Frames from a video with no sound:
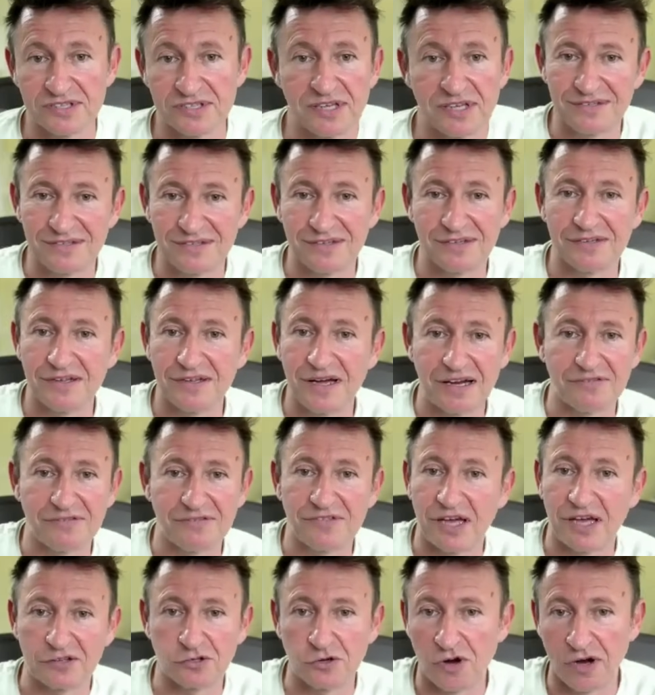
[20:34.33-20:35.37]
That a lot of
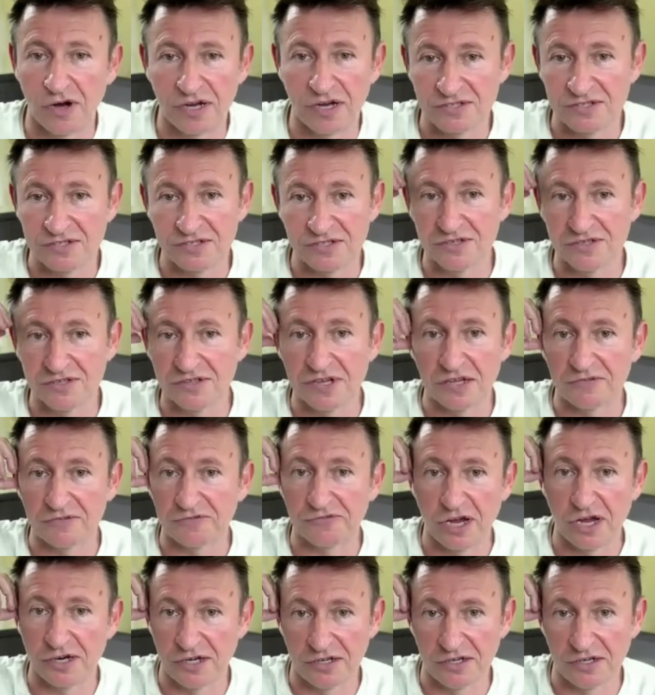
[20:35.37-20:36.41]
that cost is in that
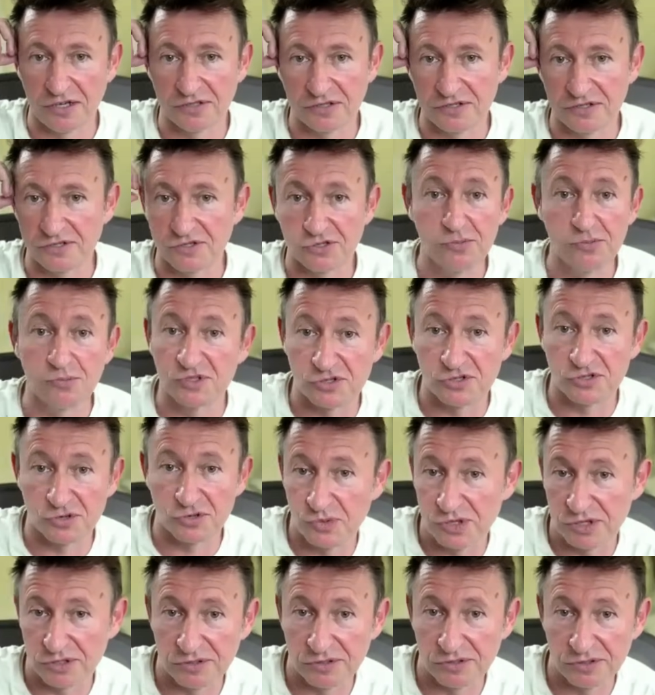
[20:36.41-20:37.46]
front end because humans are
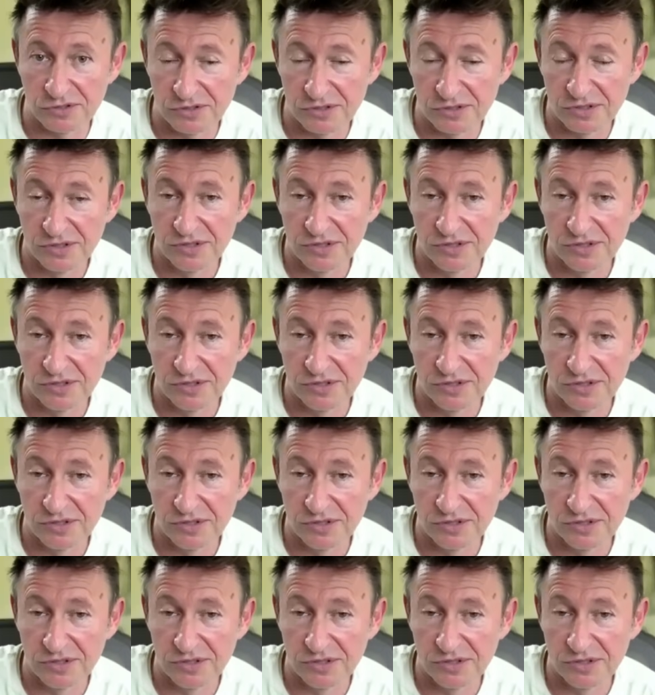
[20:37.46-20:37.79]
weird.